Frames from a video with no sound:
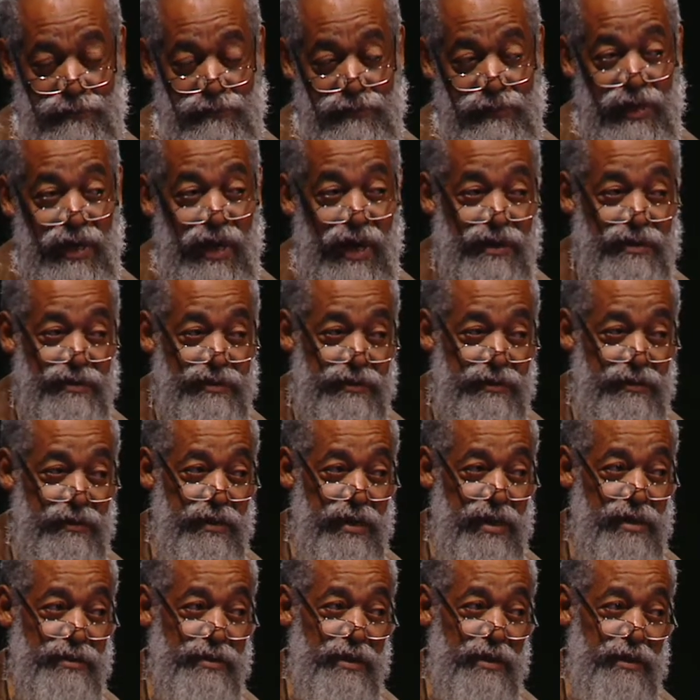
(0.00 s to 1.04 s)
the
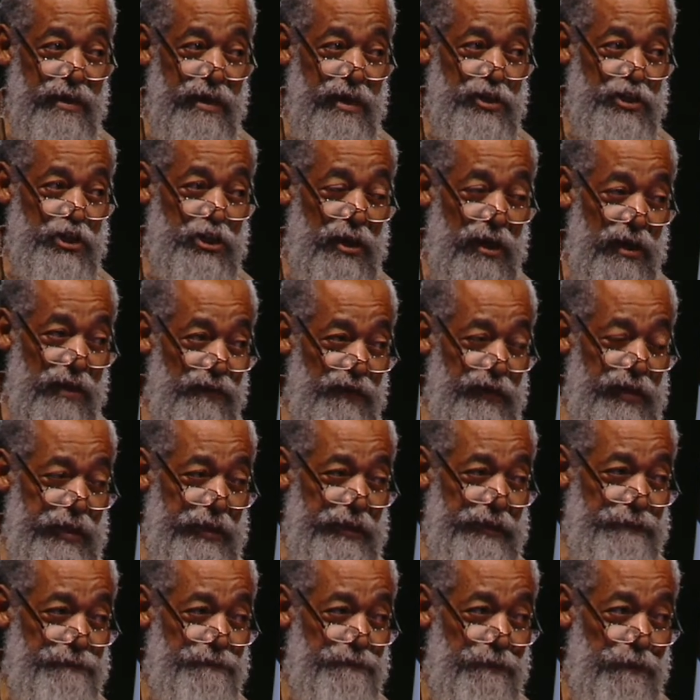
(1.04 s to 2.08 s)
NCDs and
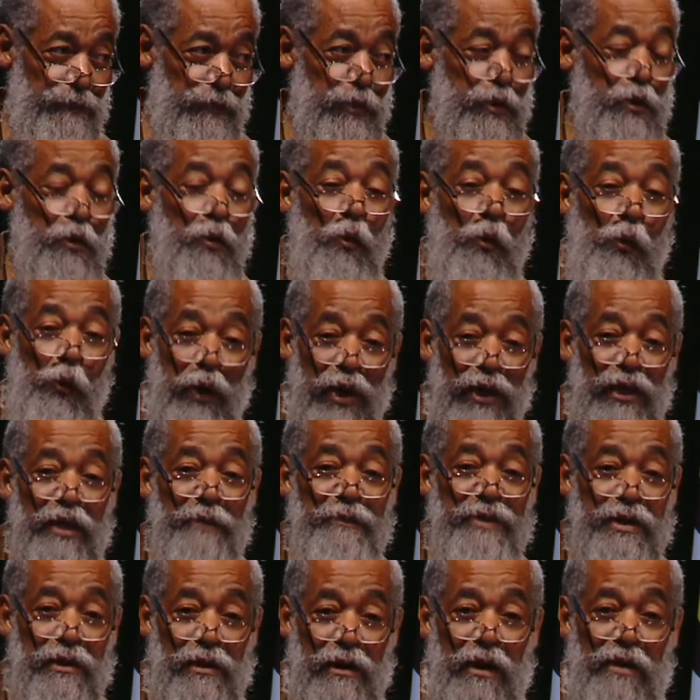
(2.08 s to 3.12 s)
HIV will
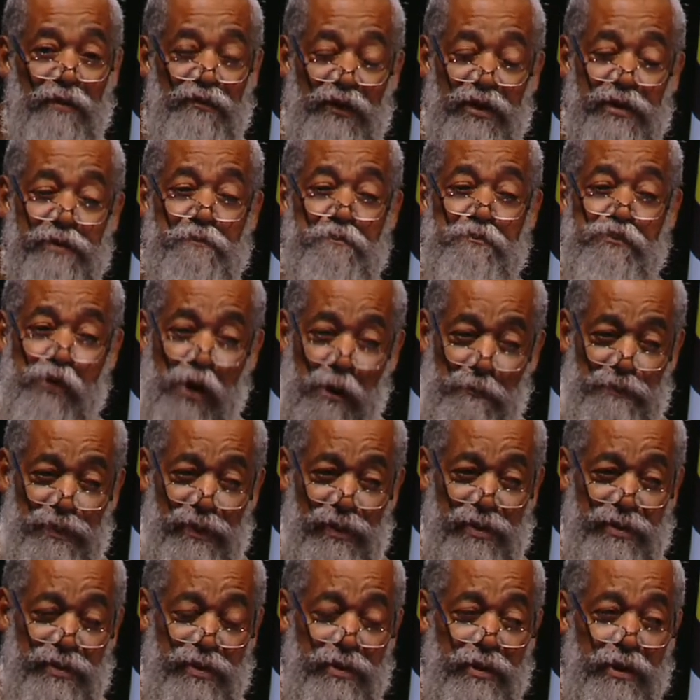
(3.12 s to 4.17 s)
be covered
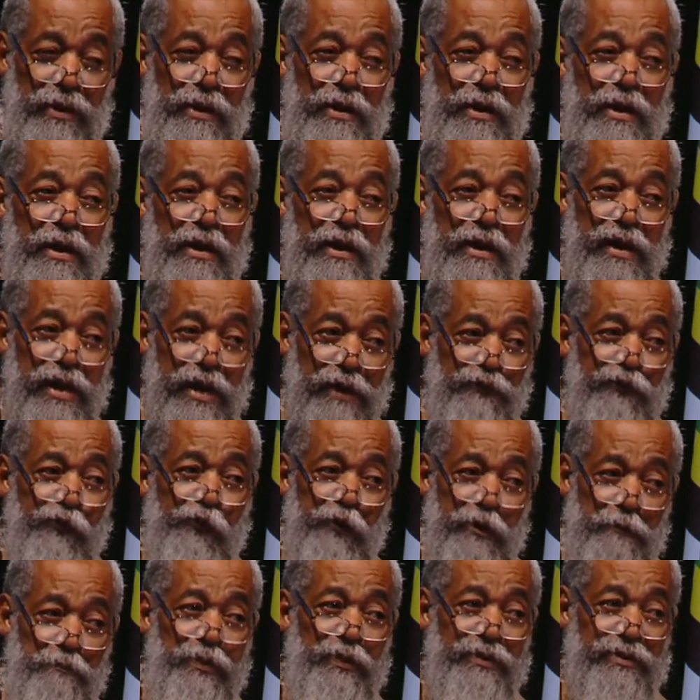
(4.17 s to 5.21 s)
properly if
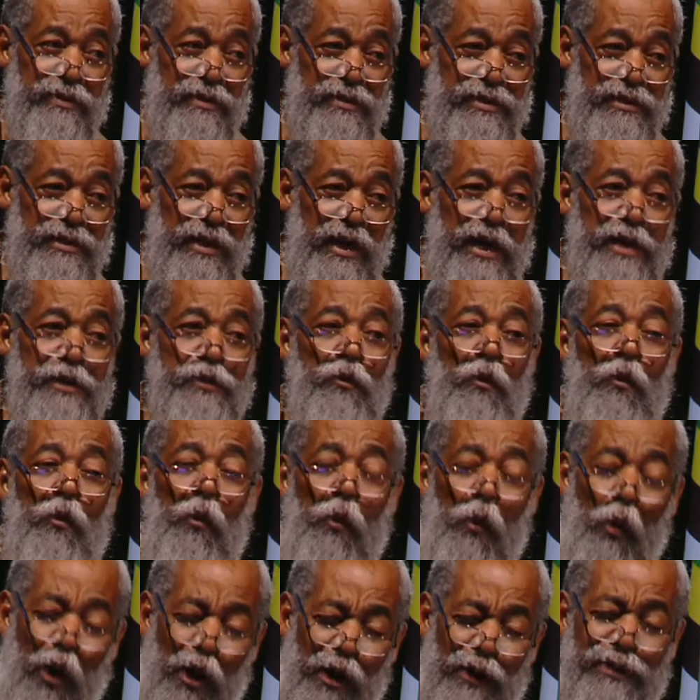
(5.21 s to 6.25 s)
we put aside
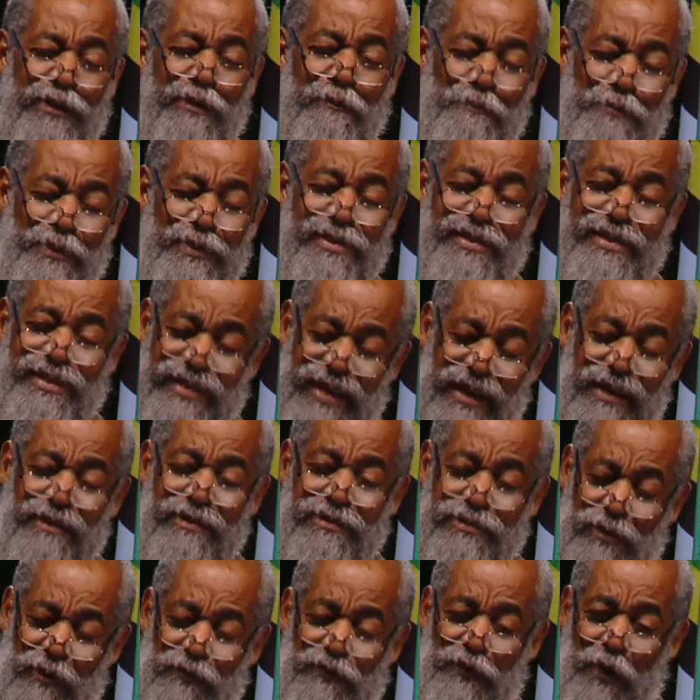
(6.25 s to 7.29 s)

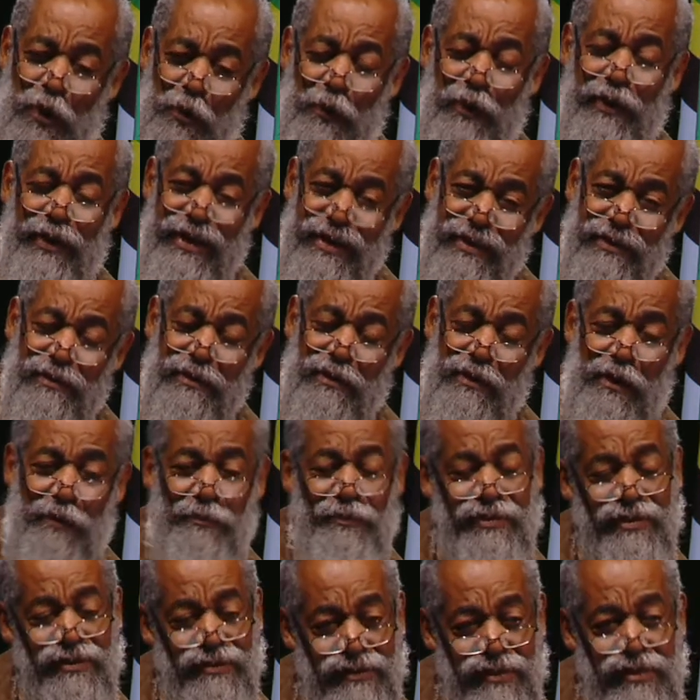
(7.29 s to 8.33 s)
1% of our
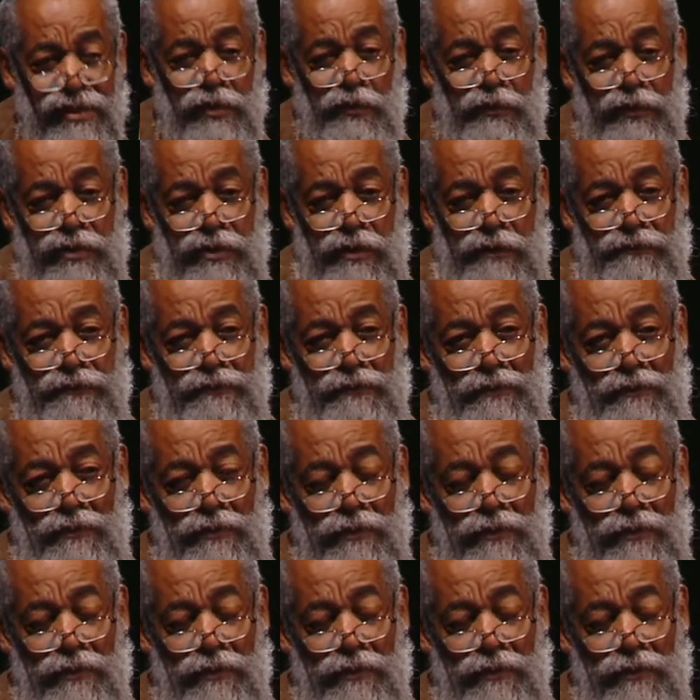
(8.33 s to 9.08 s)
income to deal with them.